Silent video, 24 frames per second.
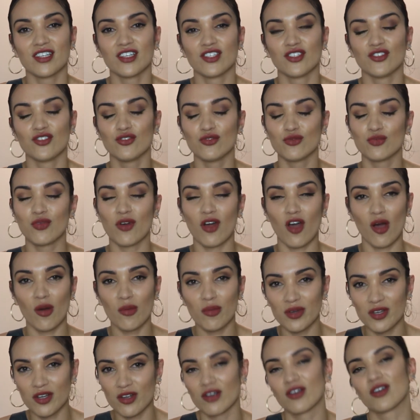you
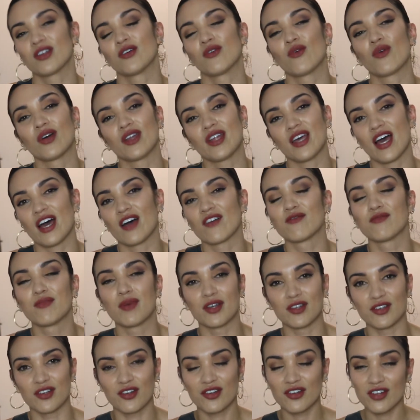probably are going to want to have
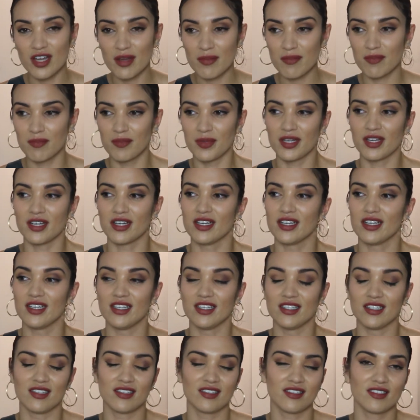better grip,
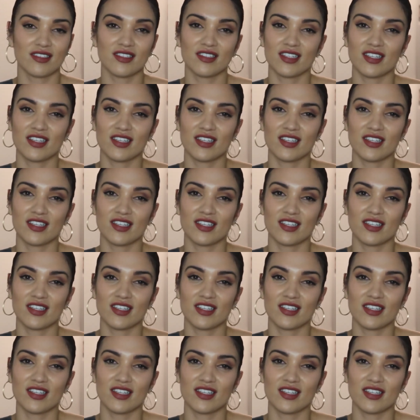because